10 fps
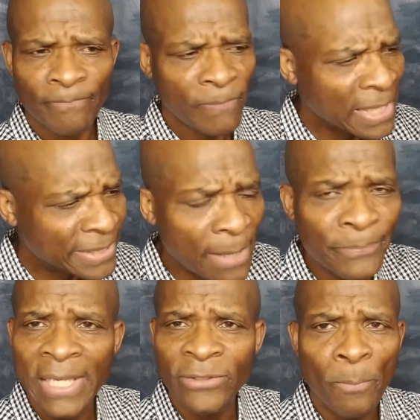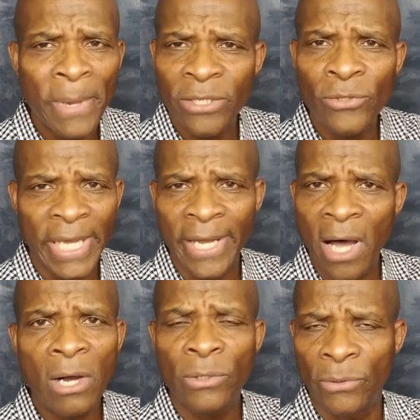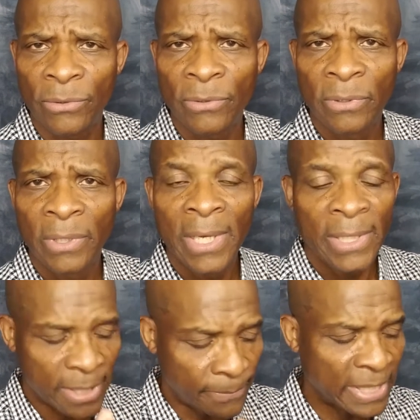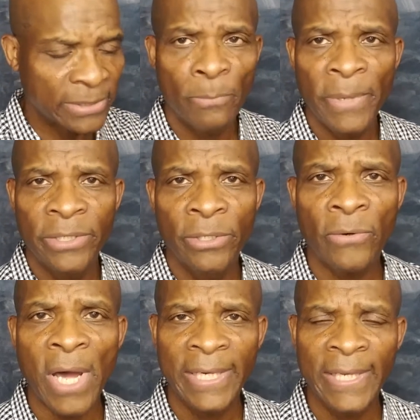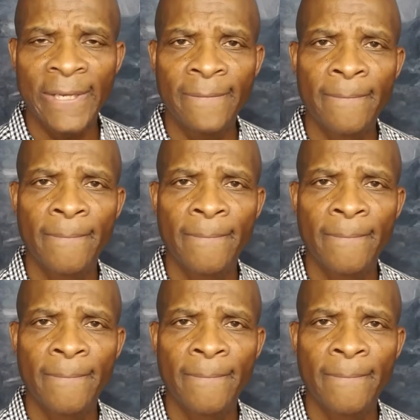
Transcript: Some things are going to make you say, uncle. Some things are going to make you cry at night.